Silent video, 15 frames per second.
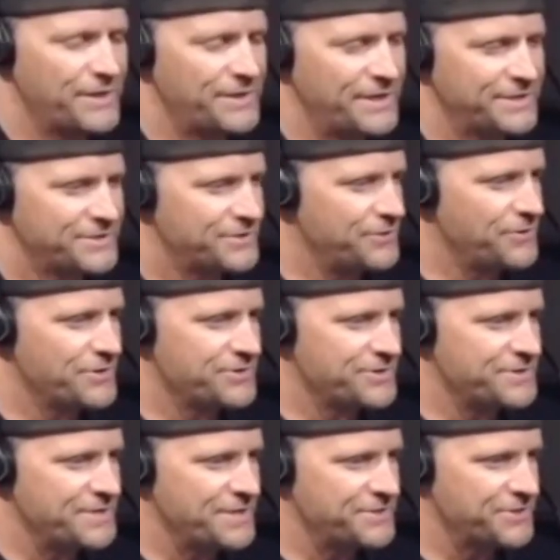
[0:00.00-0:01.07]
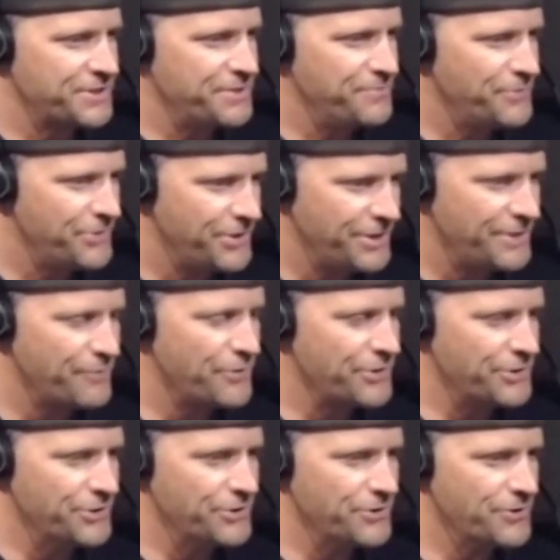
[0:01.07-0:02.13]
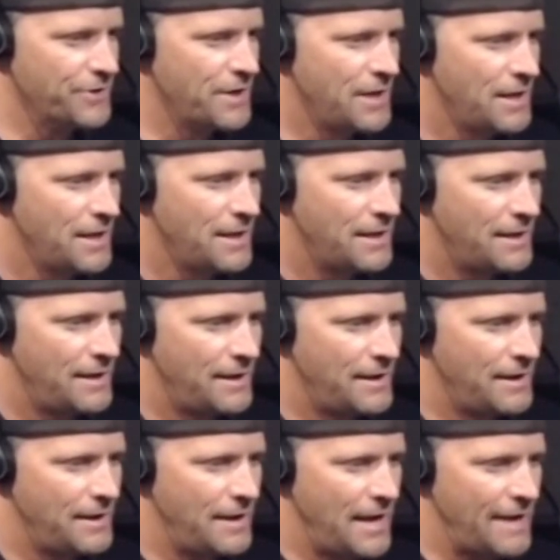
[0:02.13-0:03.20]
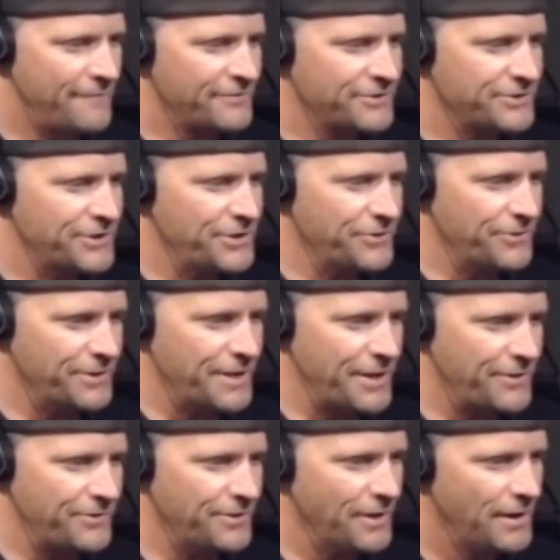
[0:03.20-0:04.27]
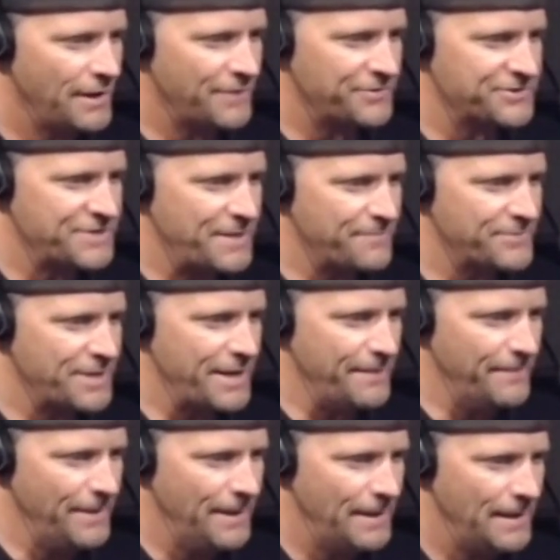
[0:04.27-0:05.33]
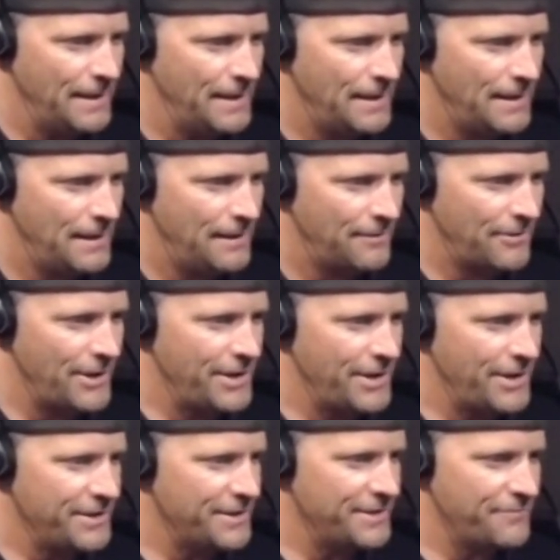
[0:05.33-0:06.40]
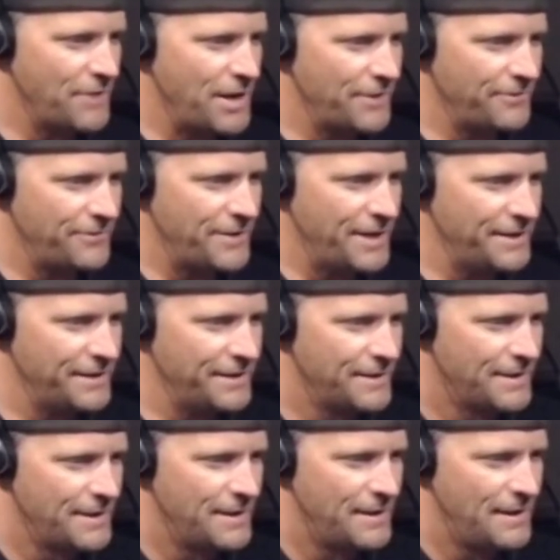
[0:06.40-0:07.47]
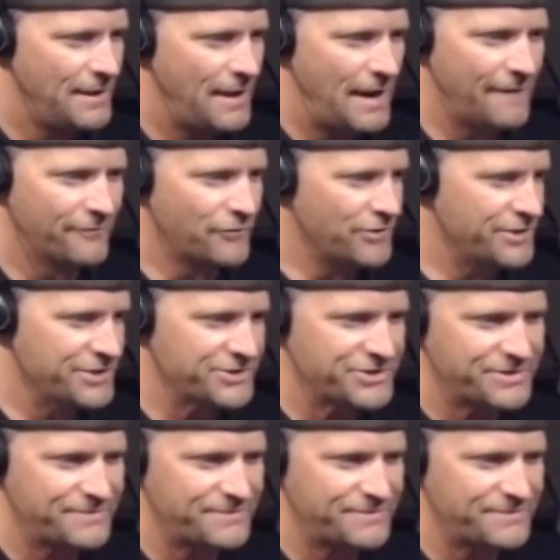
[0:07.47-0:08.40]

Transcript: That's there is a sense of community when you're having dinner together at the same time right? And rather than everyone just